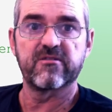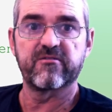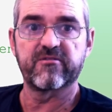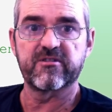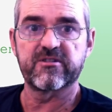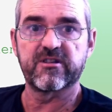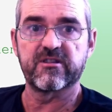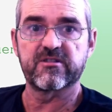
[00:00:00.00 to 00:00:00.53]
of
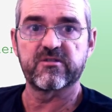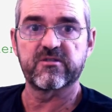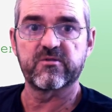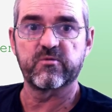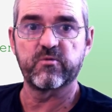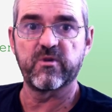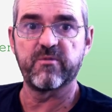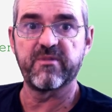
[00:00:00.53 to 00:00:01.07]
results
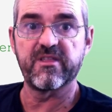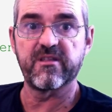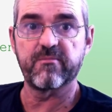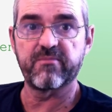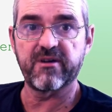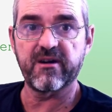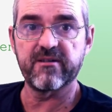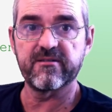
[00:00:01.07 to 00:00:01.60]
will be the
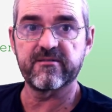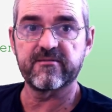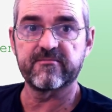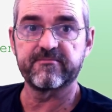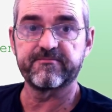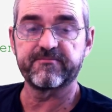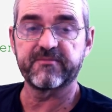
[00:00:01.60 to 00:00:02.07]
prior,